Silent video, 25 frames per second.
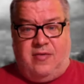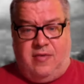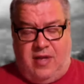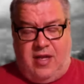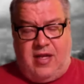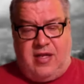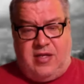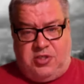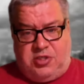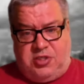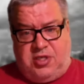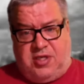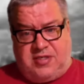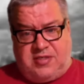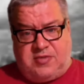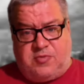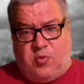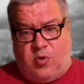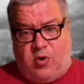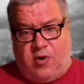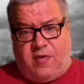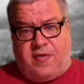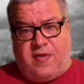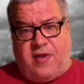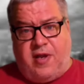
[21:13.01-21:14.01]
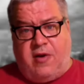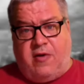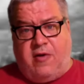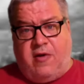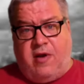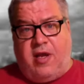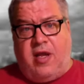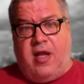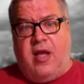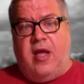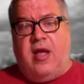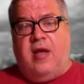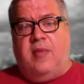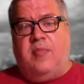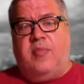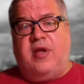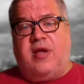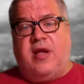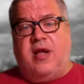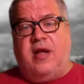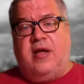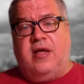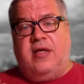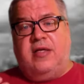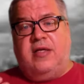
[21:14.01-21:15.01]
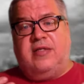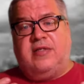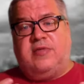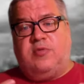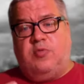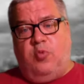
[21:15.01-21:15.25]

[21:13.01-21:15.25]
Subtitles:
in just war theory because